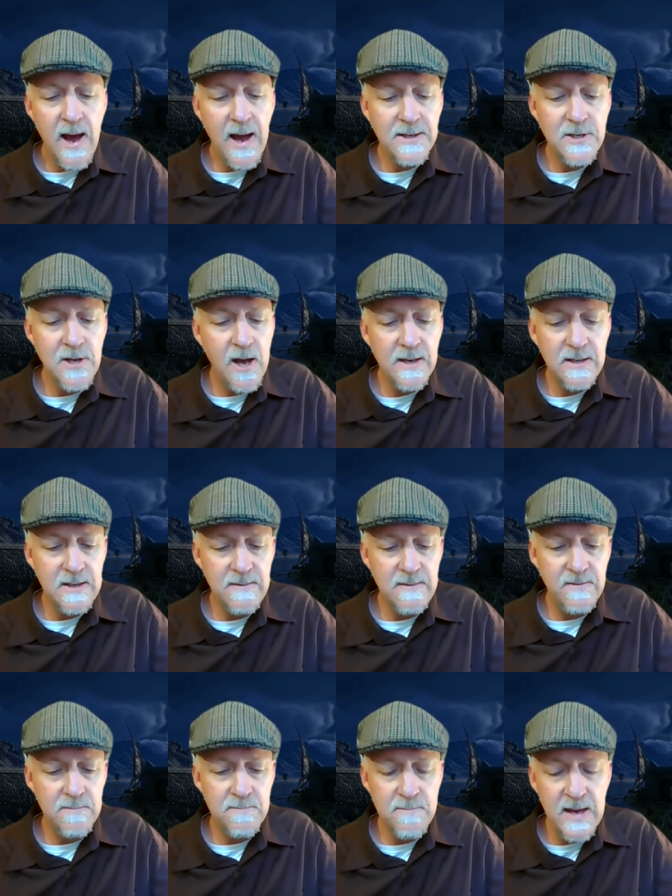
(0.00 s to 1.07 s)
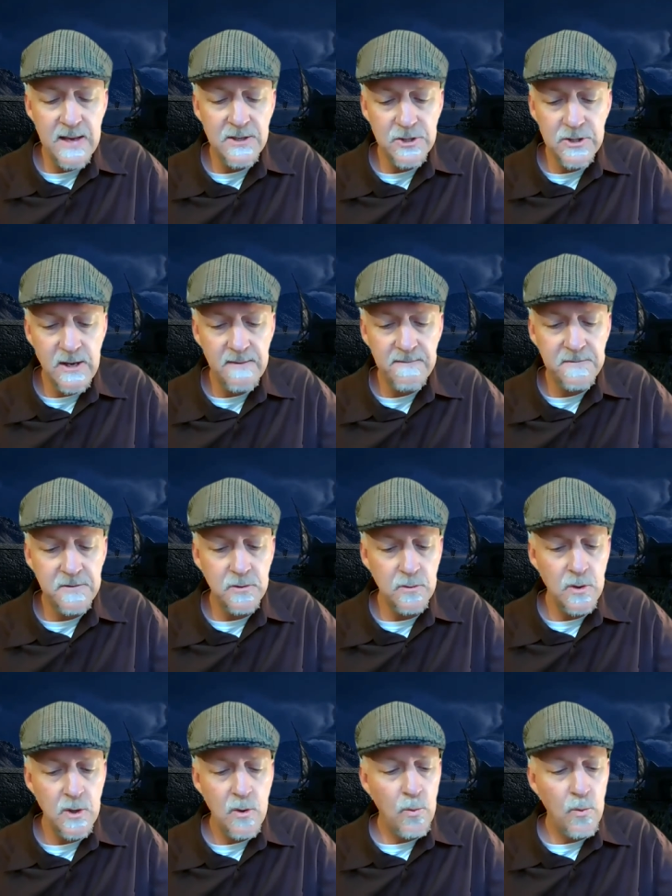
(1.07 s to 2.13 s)
I'd not even met
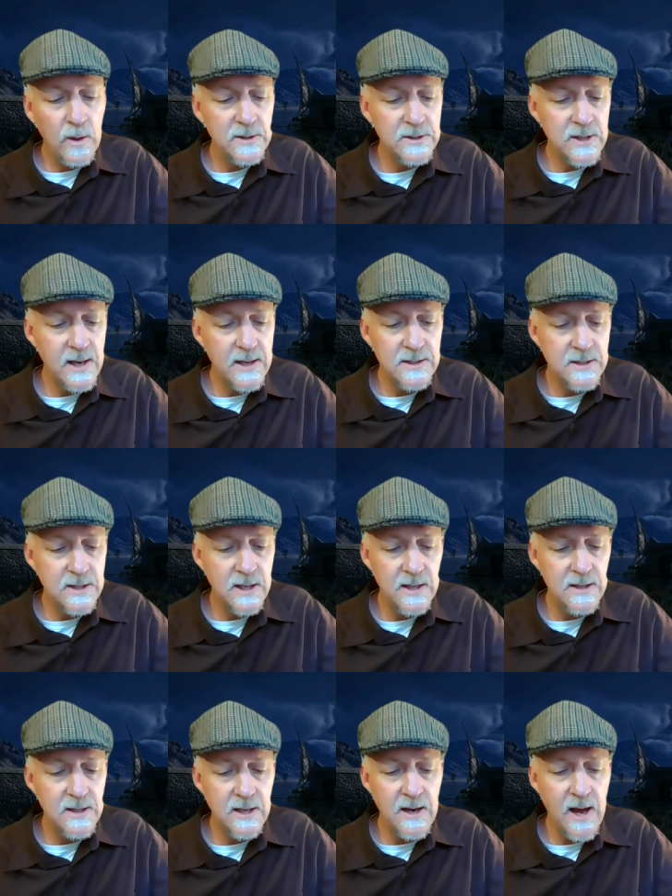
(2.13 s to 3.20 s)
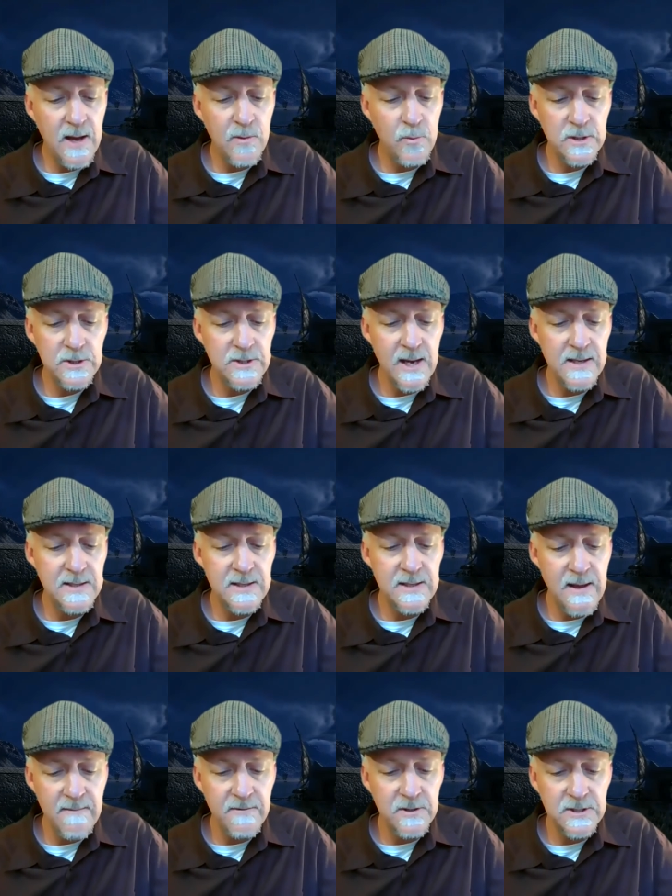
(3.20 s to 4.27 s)
Sheftu. Once I did, then I wished I'd
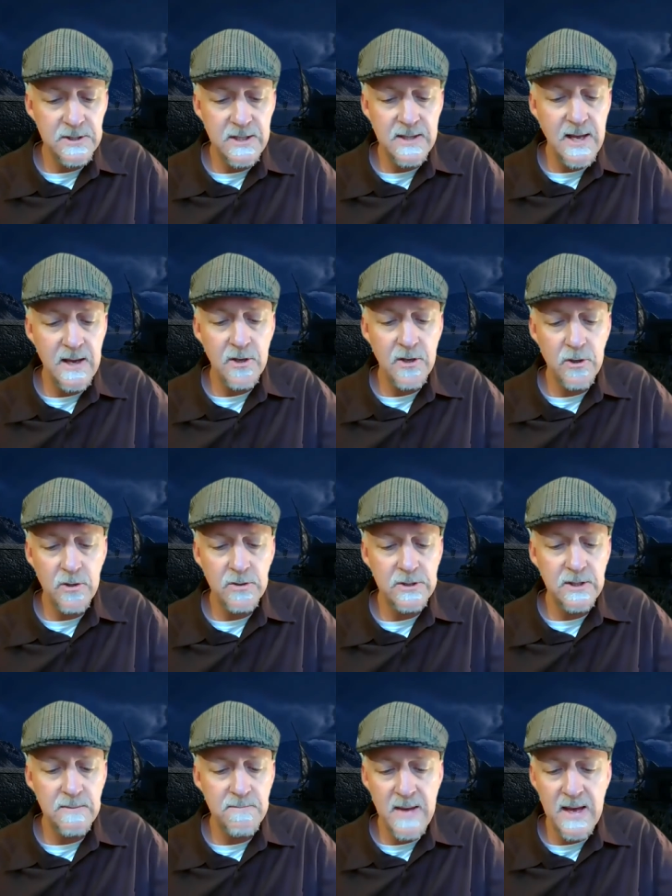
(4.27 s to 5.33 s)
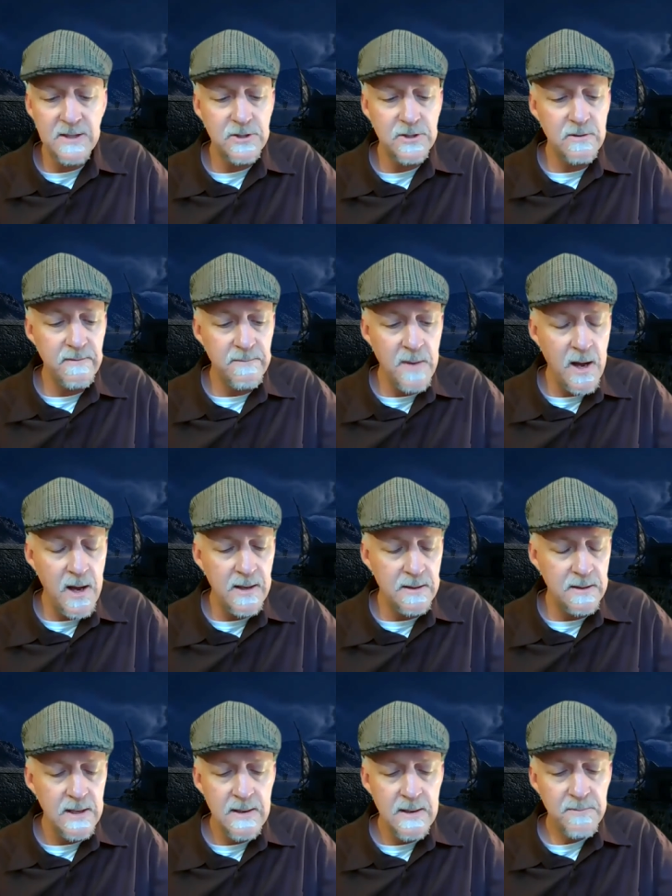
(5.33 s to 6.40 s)
never seen that cursed master of
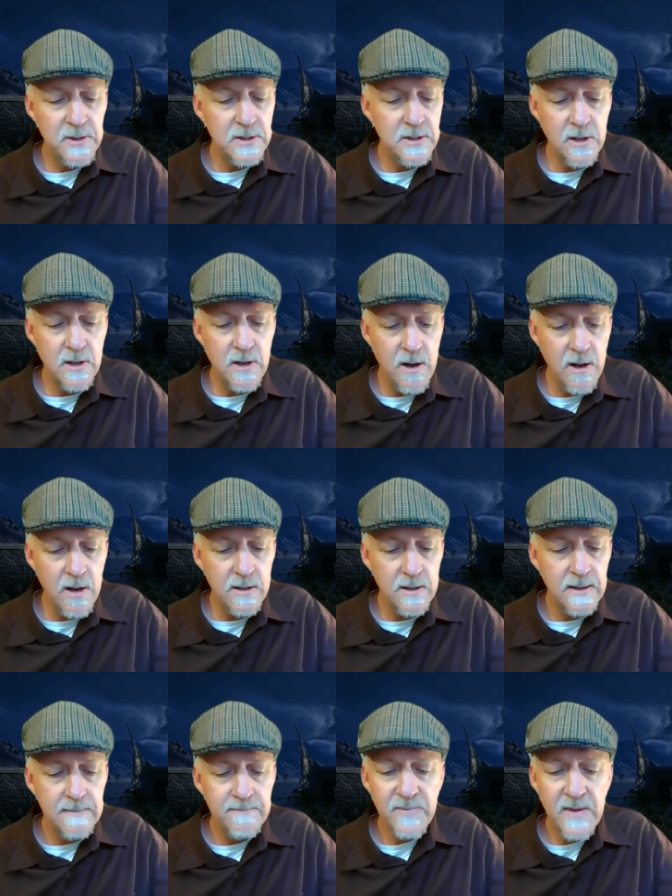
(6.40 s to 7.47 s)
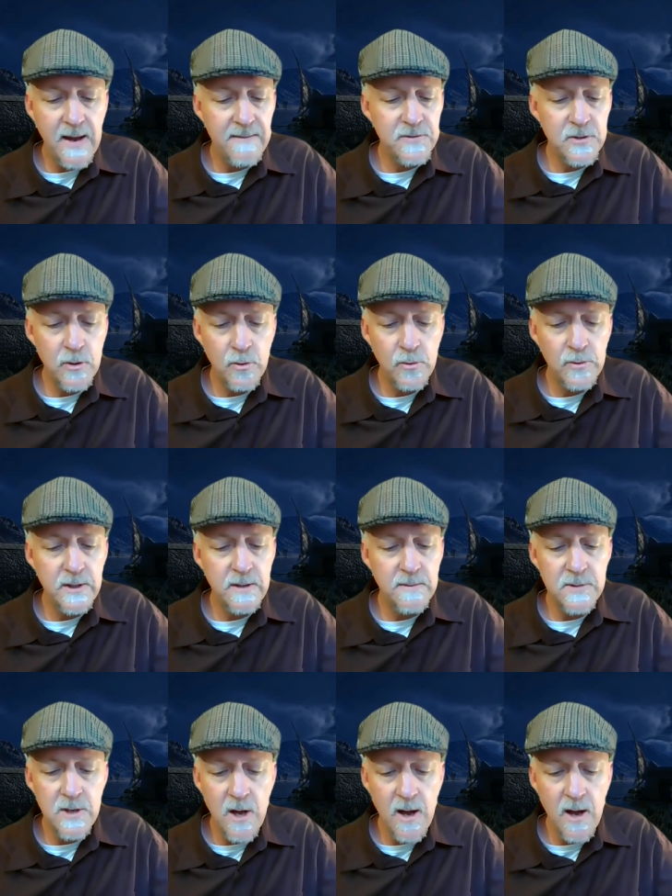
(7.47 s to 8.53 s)
mine. But Nekonkh, I've told
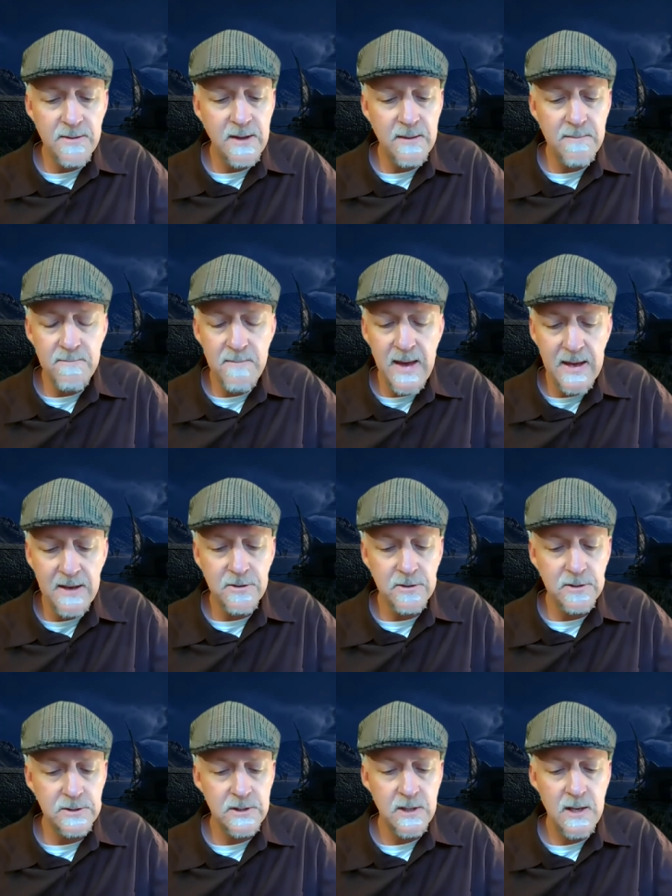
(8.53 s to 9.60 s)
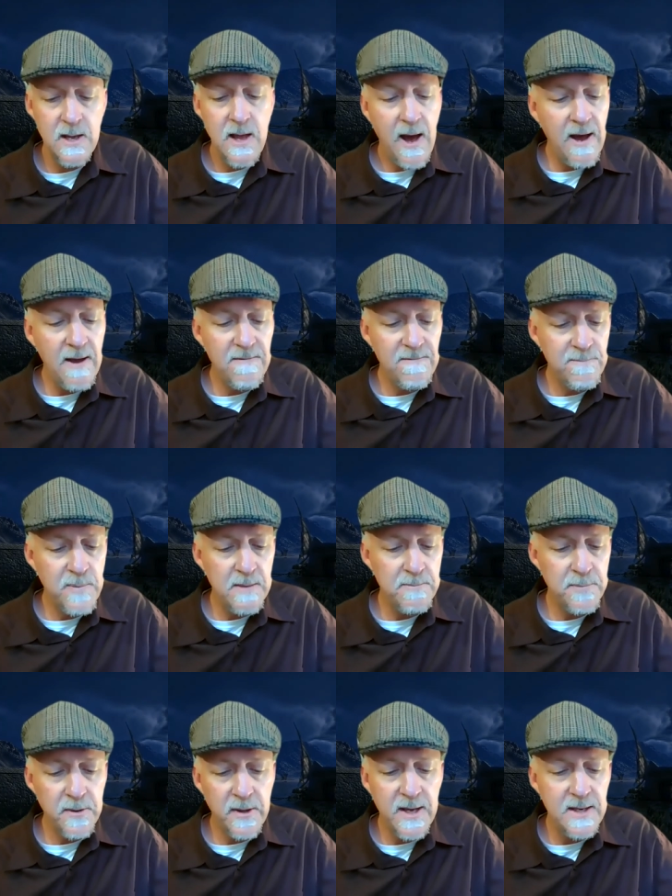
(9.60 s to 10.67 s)
him naught that matters. I've but
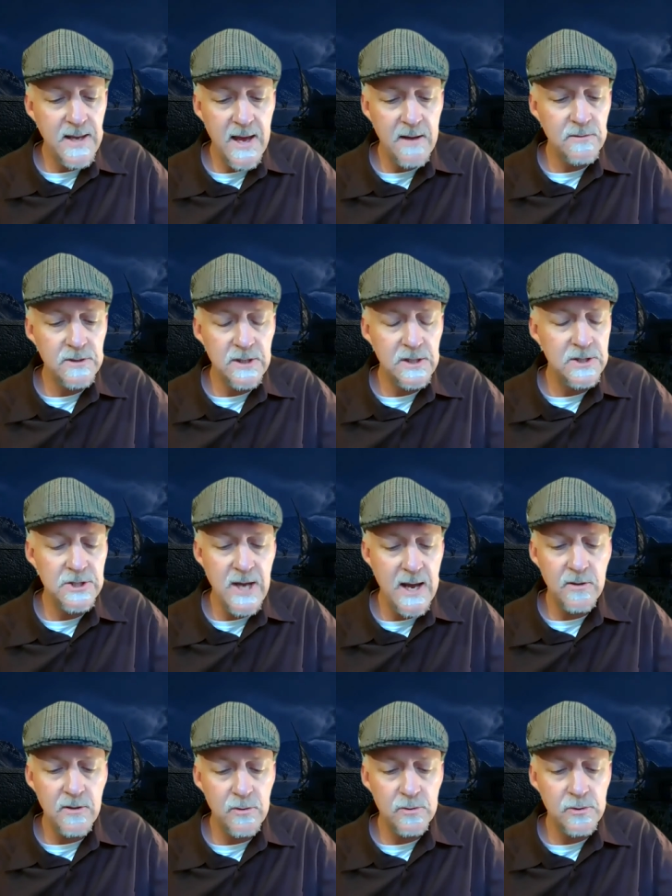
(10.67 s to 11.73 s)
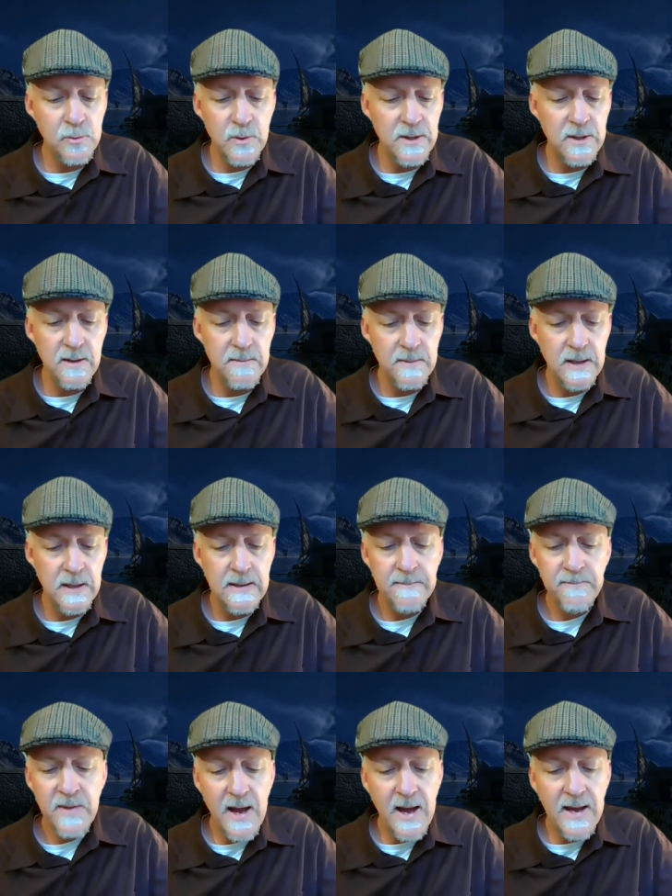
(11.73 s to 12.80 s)
played hounds and jackals with him.
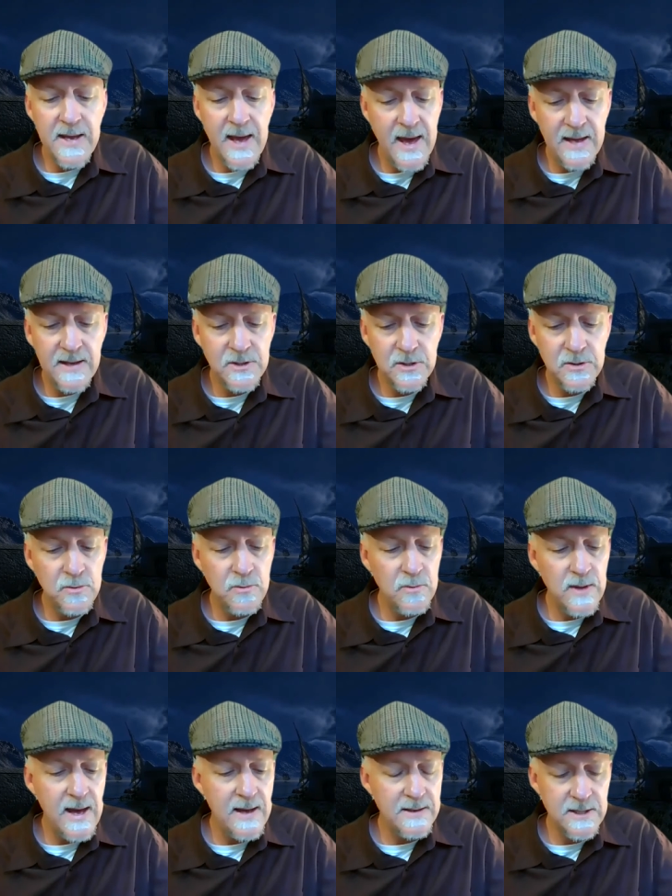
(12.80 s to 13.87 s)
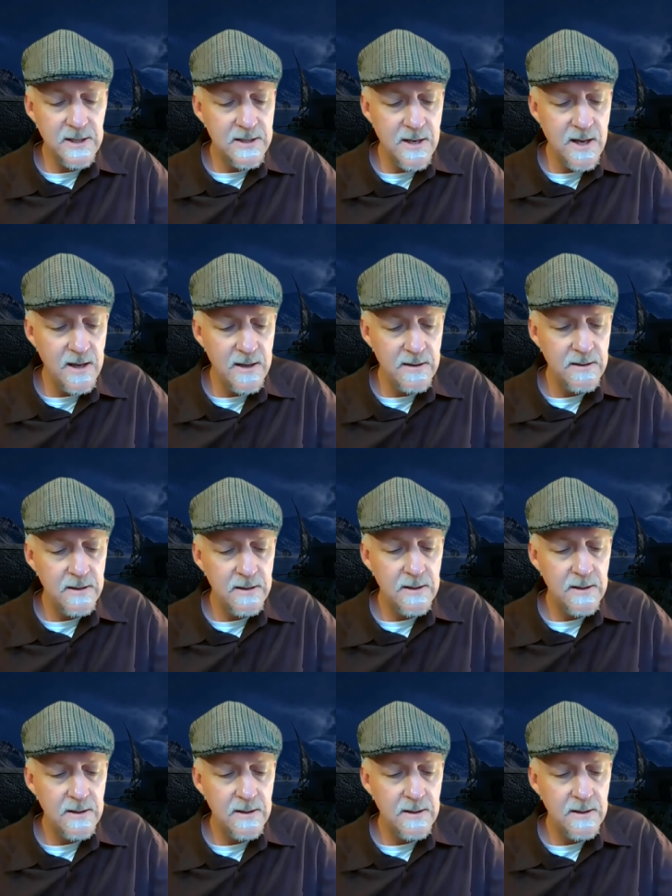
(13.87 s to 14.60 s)
I had to do that, didn't I?